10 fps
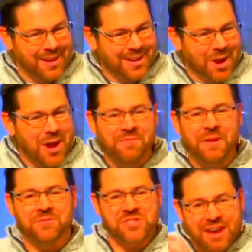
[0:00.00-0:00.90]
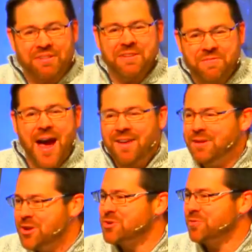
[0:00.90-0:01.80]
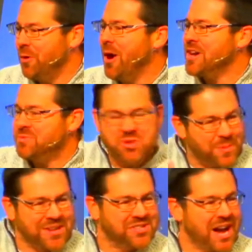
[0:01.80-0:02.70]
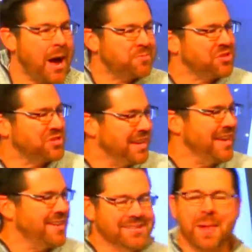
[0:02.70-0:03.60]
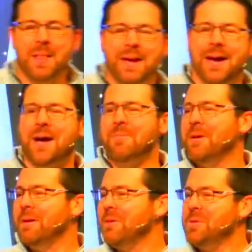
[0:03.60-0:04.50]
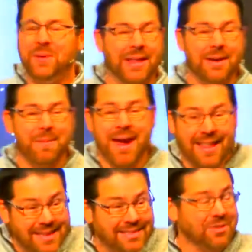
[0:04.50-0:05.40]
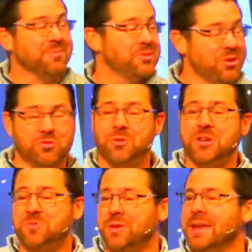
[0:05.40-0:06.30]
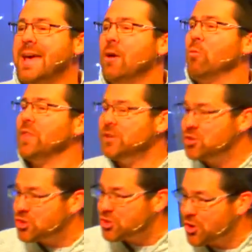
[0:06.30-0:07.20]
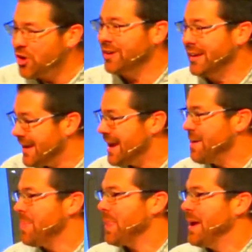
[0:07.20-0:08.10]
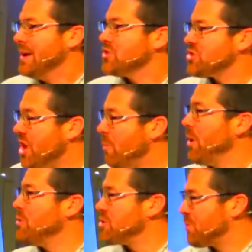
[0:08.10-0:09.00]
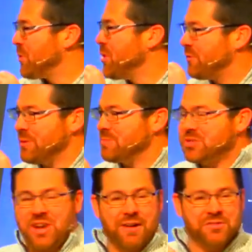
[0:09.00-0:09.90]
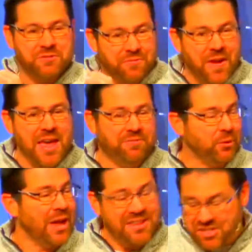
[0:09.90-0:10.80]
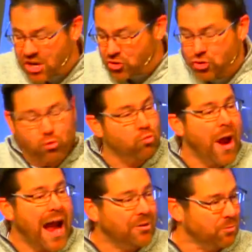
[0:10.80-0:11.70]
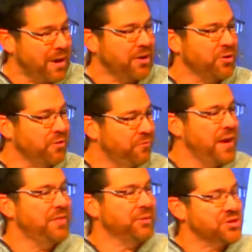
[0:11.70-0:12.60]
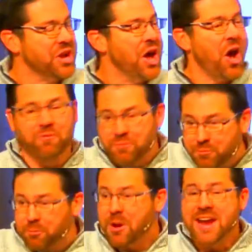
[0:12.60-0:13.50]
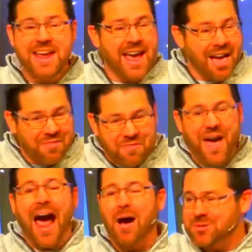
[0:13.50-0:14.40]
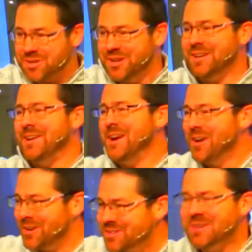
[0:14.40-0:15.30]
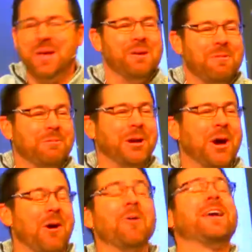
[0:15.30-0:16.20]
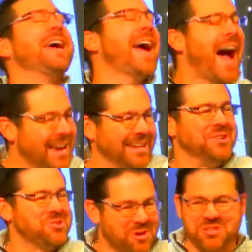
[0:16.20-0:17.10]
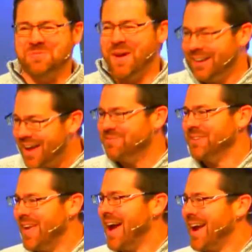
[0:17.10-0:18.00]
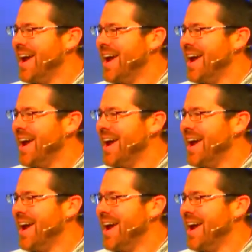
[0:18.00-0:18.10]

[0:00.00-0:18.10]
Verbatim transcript: You know, if, if 75 years for us, which is about as tops as it gets, uh, we, we'd be like, man, they're, they're trustworthy. Well, then certainly Someone who has proved themselves faithful has a track record of faithfulness of 3,000 years. We would go, okay, I can entrust my life to that.